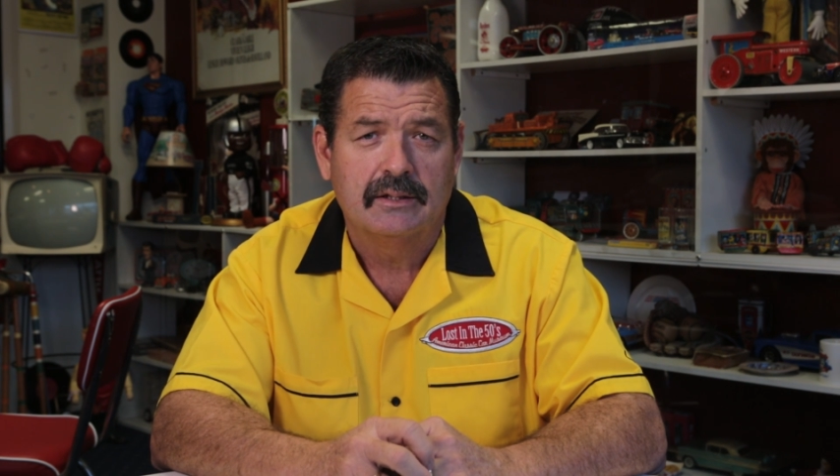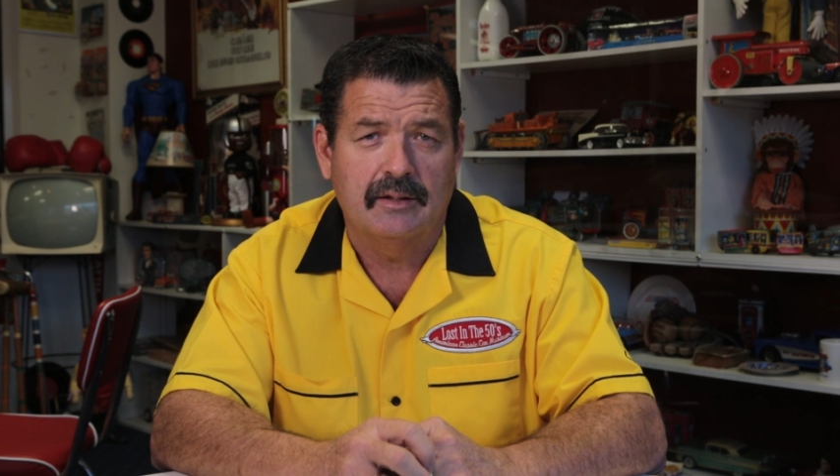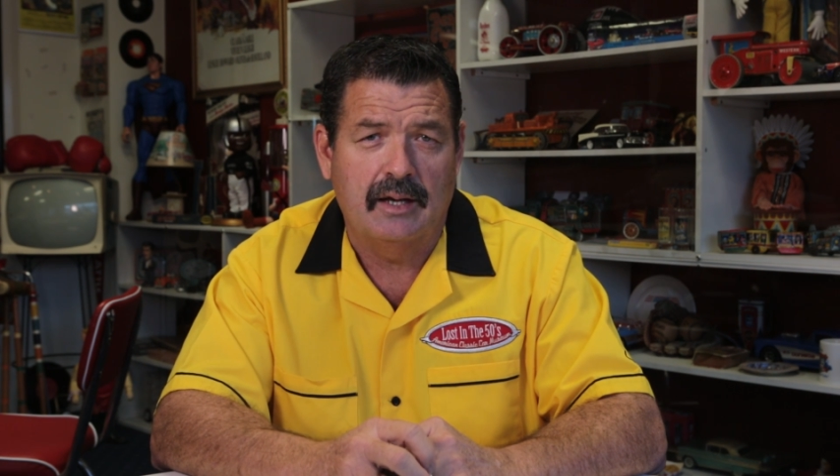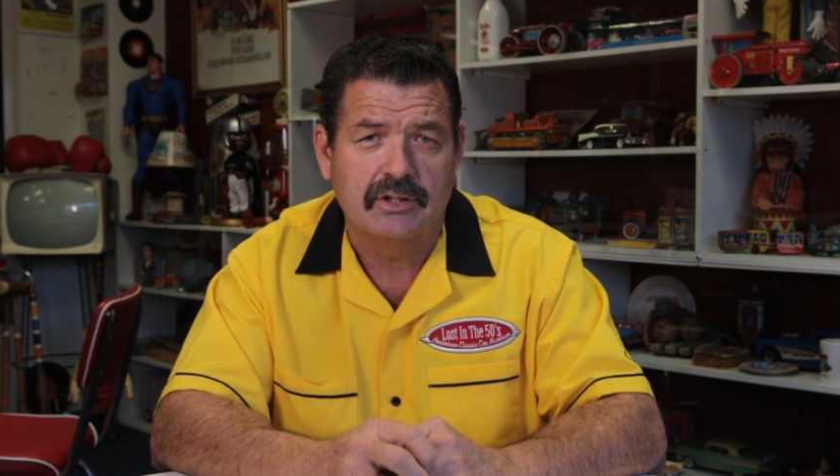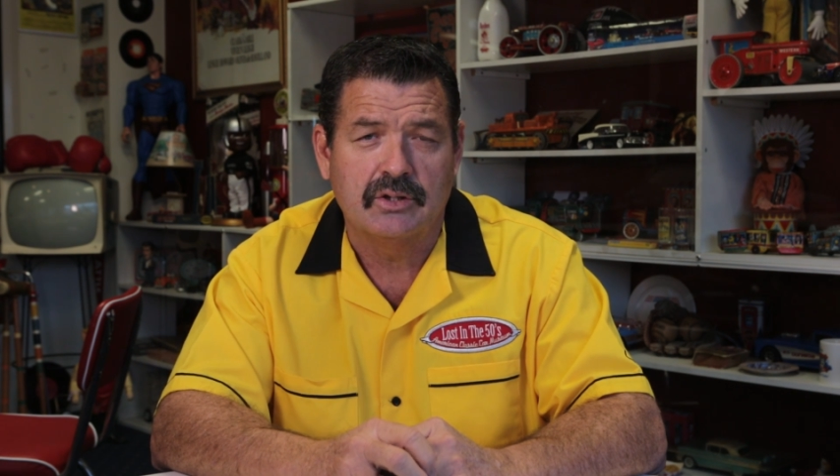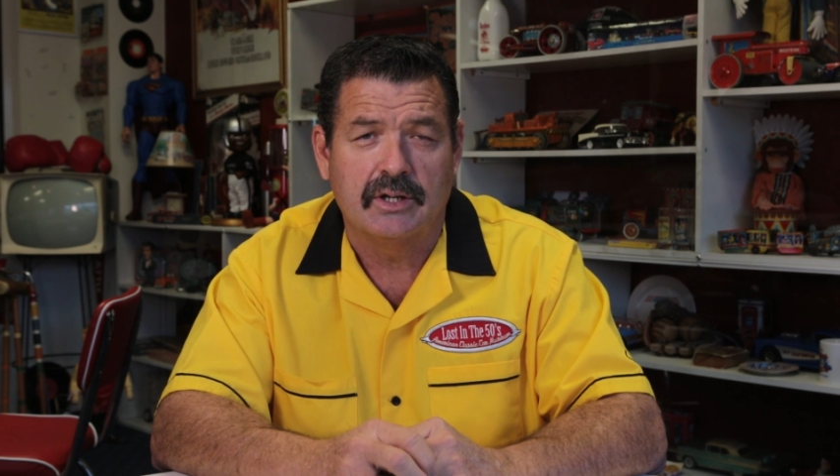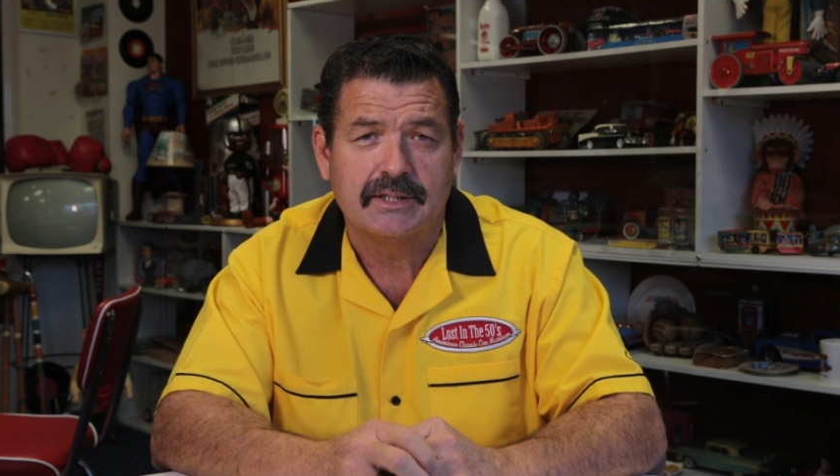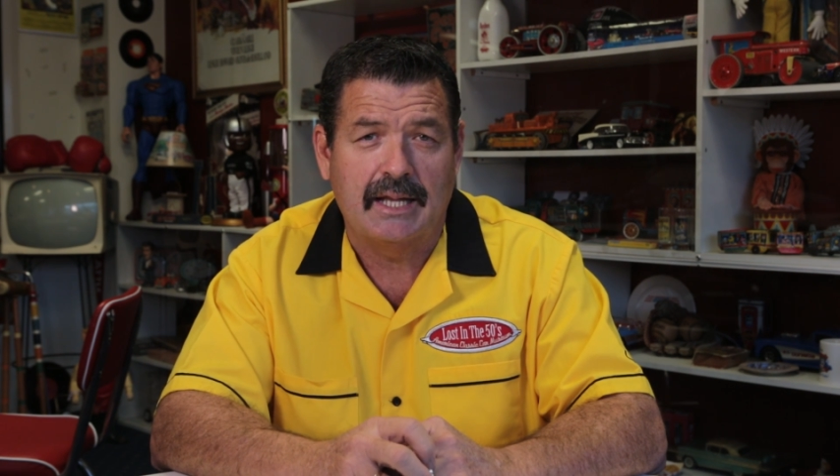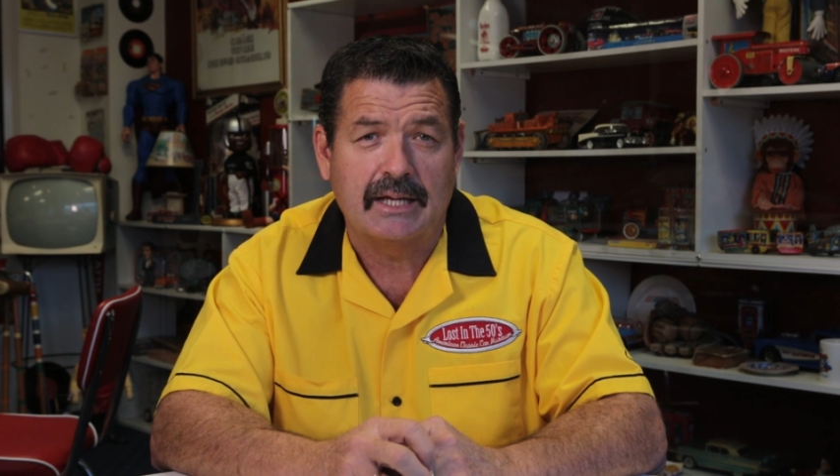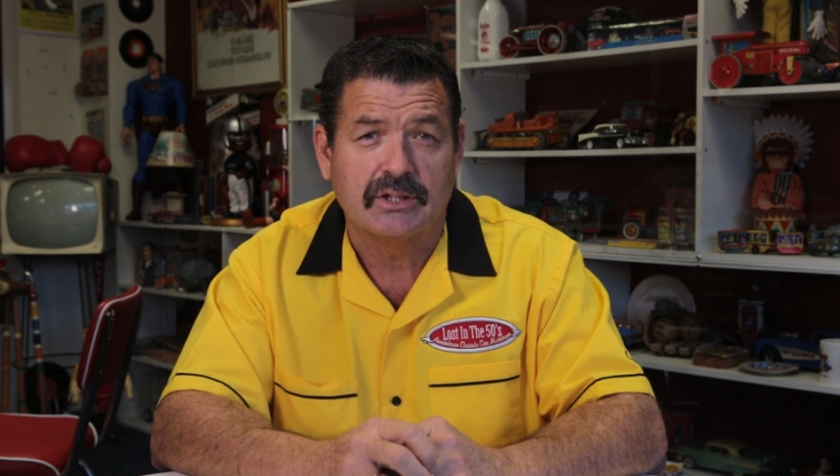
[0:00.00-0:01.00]
to those
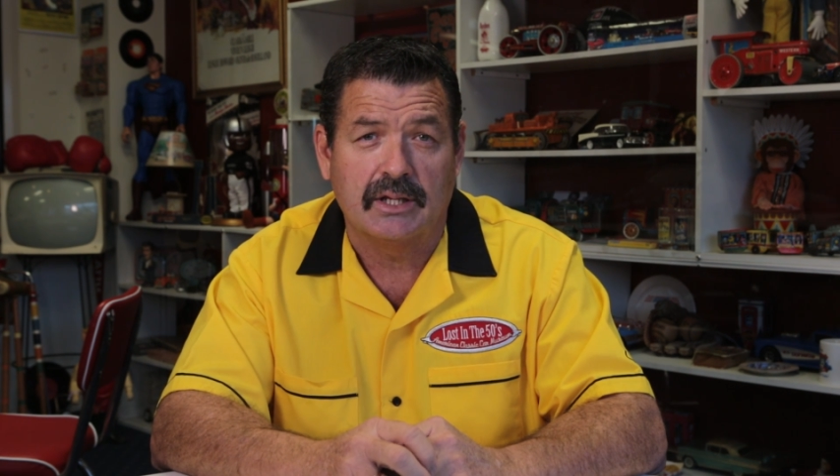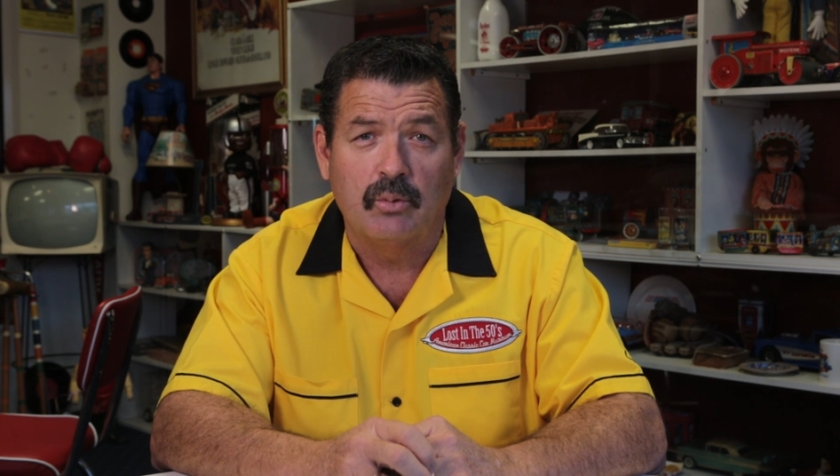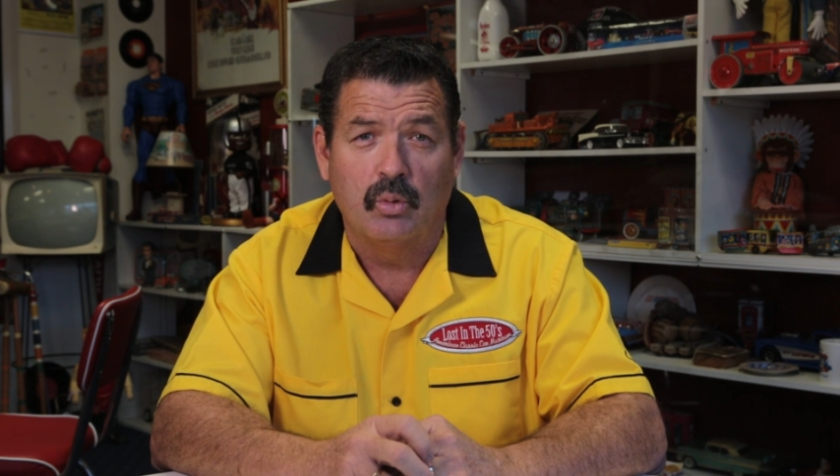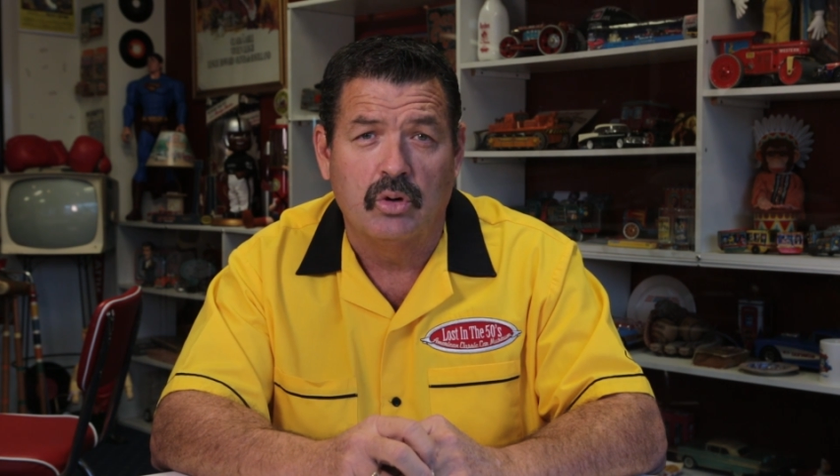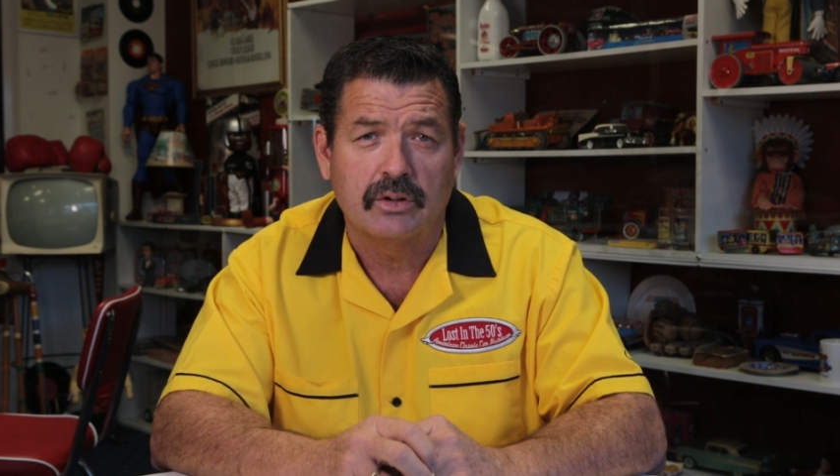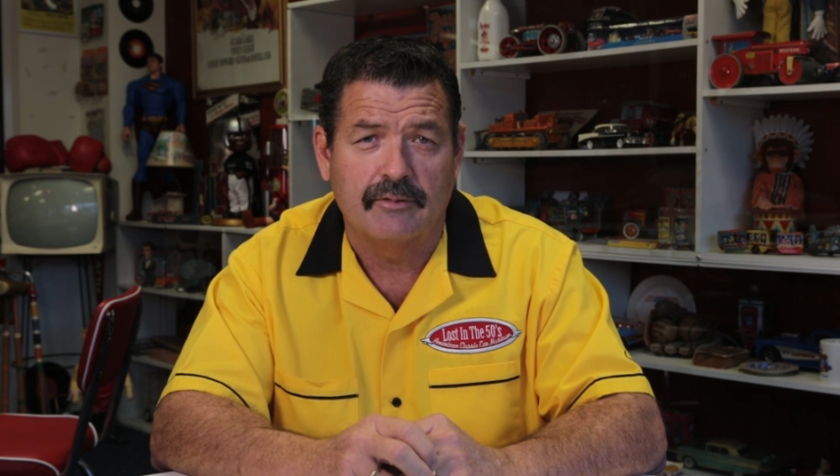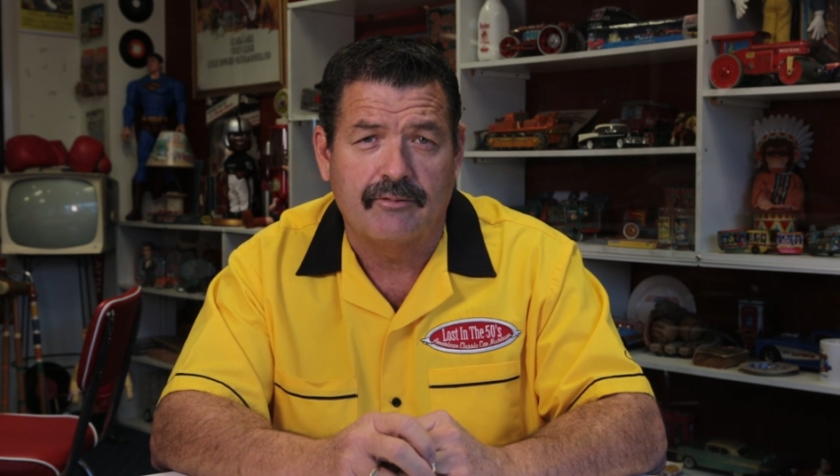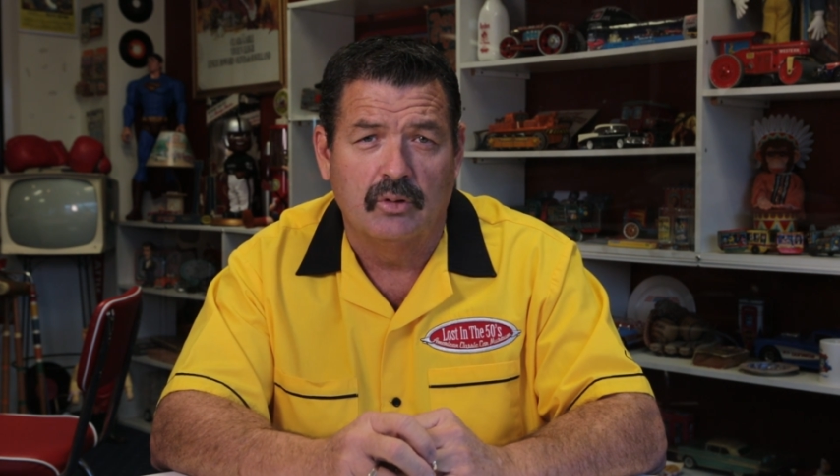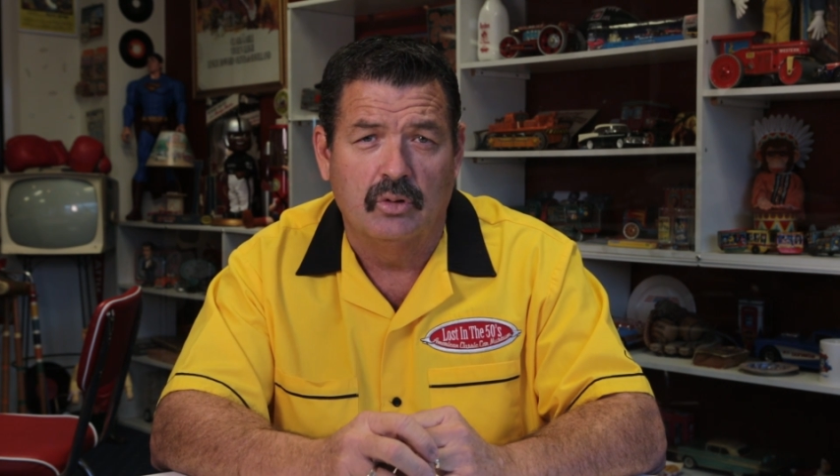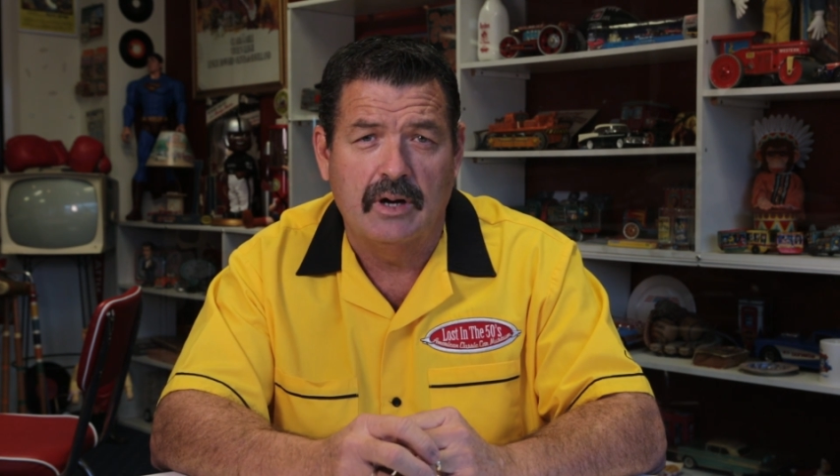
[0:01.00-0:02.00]
guys that actually walk the
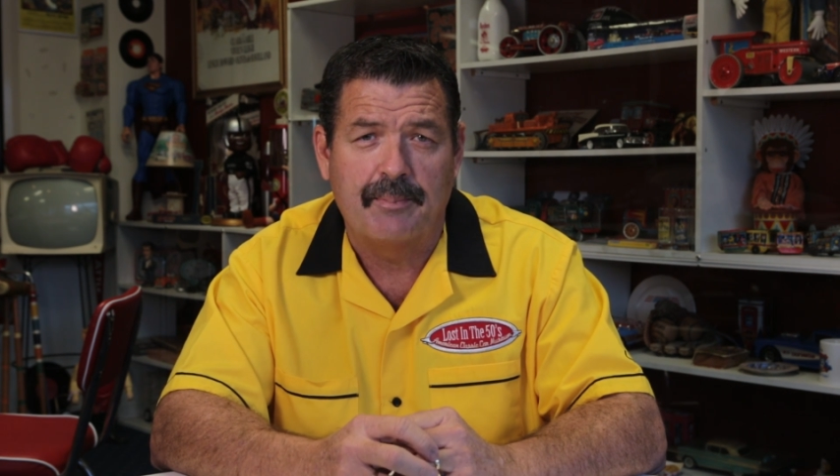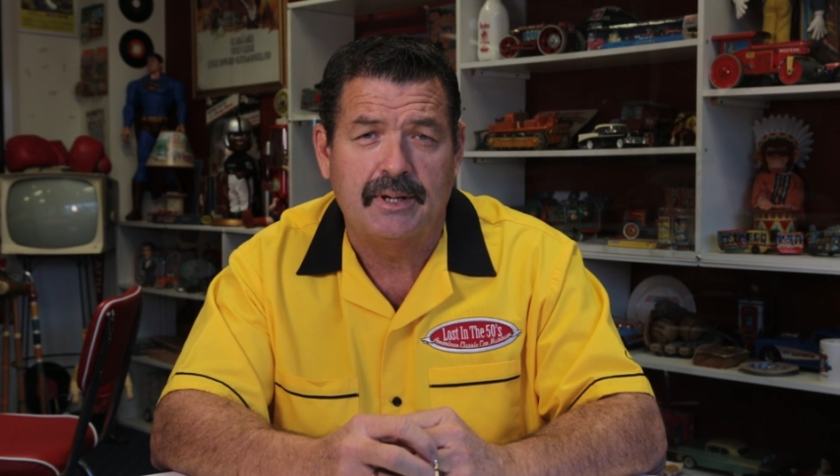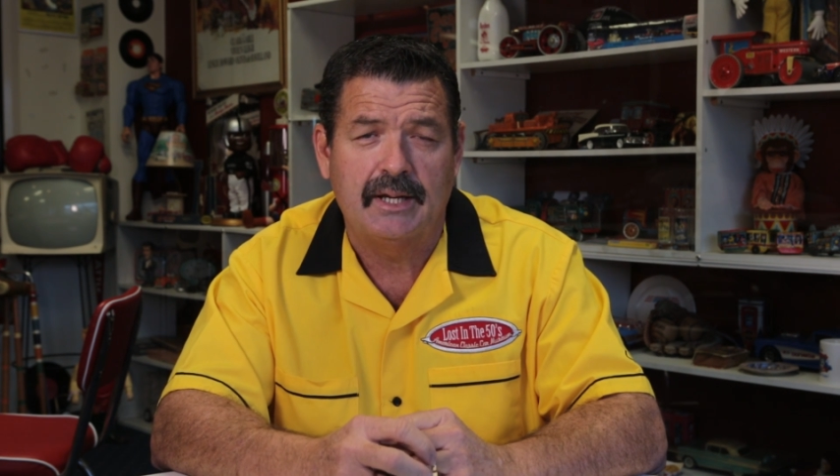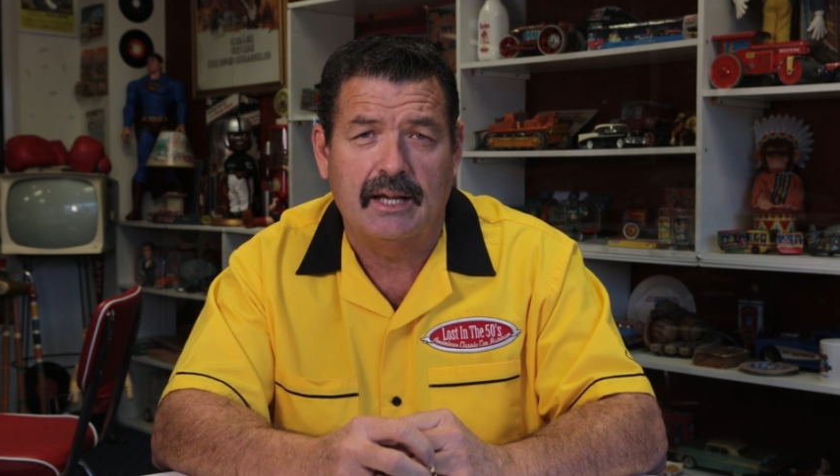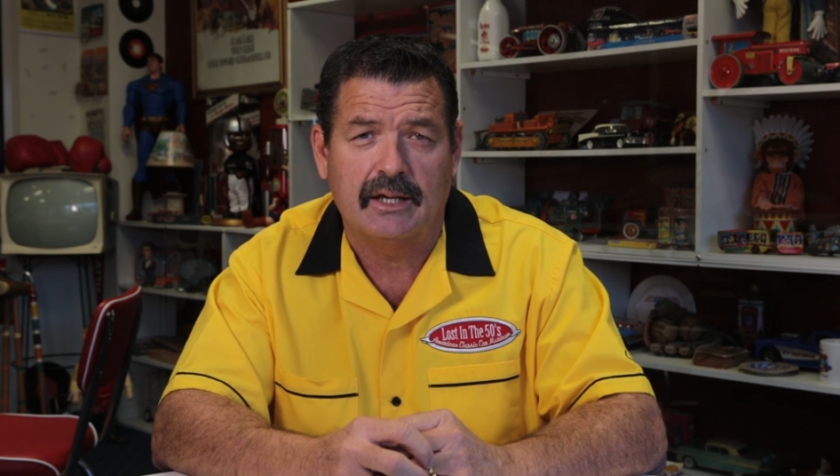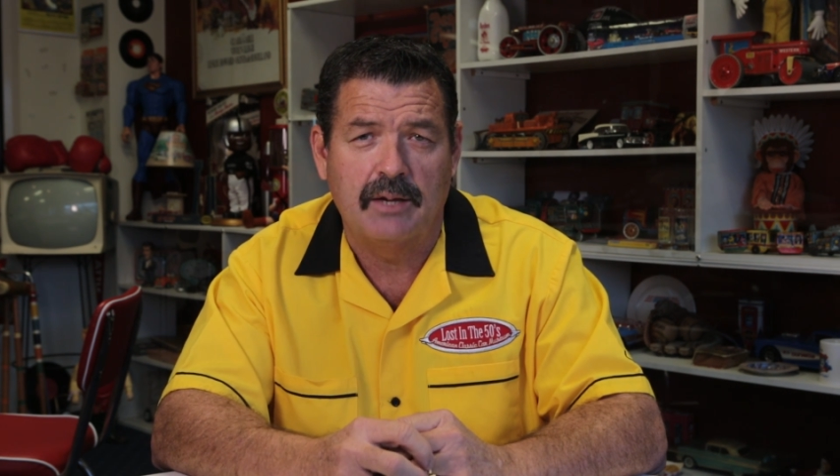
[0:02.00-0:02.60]
floor up and down,